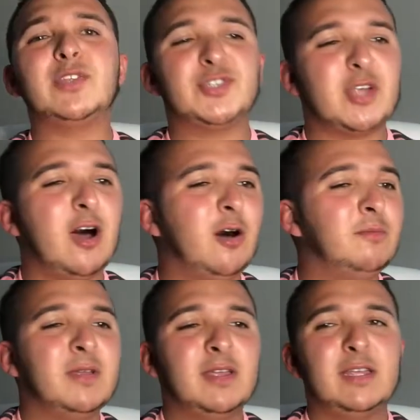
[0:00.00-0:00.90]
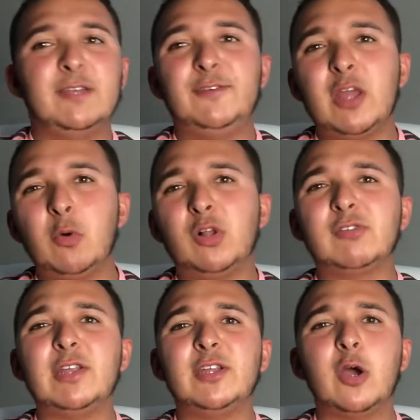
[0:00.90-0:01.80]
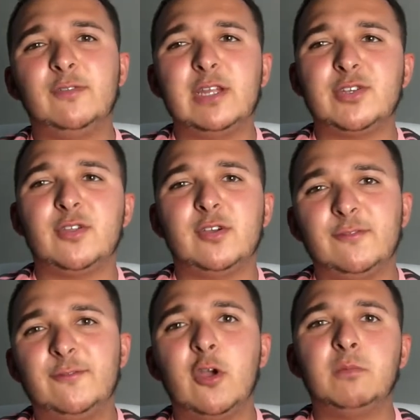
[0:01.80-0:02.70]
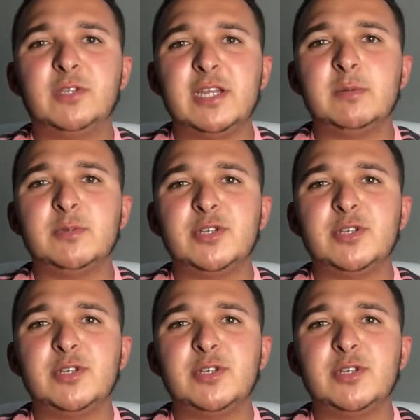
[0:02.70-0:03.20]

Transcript: start. If you don't already know, these are the confirmed teams.